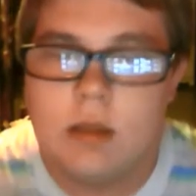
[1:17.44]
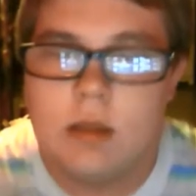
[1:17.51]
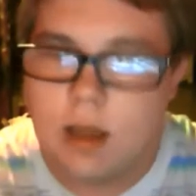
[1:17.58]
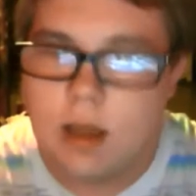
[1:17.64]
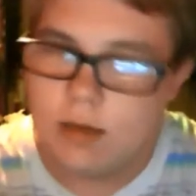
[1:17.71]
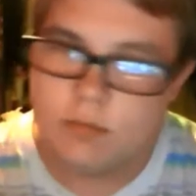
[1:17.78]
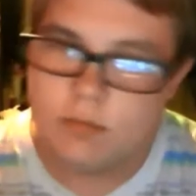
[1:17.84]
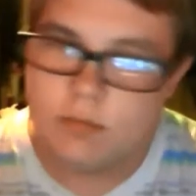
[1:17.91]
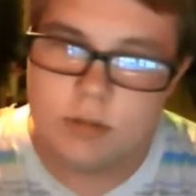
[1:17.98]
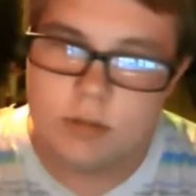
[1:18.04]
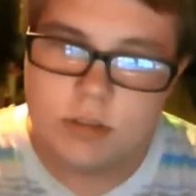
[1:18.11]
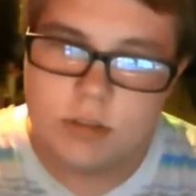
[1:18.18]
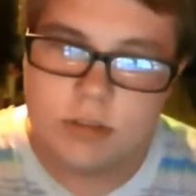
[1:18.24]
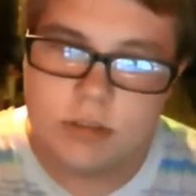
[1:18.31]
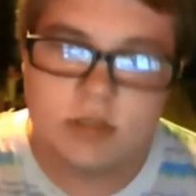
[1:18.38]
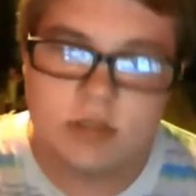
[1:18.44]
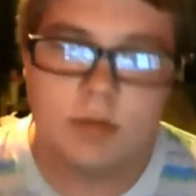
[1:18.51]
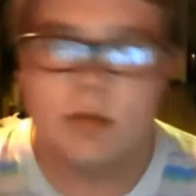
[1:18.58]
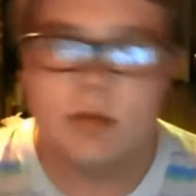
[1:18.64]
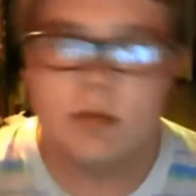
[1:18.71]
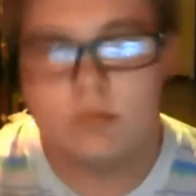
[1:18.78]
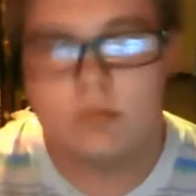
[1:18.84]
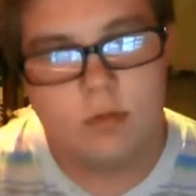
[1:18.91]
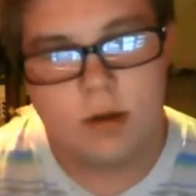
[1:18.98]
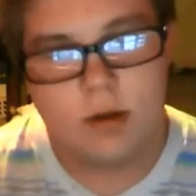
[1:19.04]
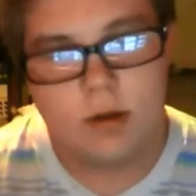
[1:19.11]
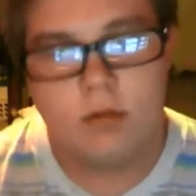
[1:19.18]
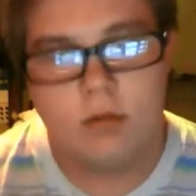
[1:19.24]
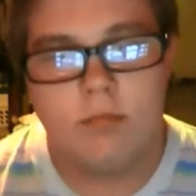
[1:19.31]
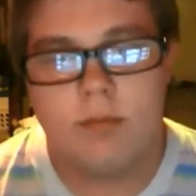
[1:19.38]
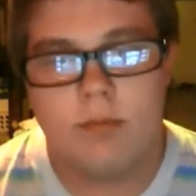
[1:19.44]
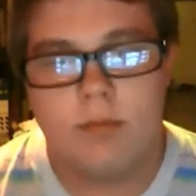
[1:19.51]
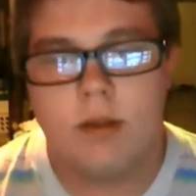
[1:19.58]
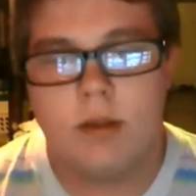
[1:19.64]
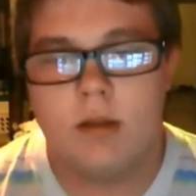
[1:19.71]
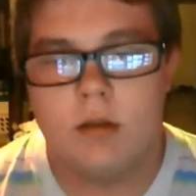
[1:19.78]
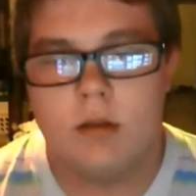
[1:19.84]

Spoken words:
I don't think she's the best role model, but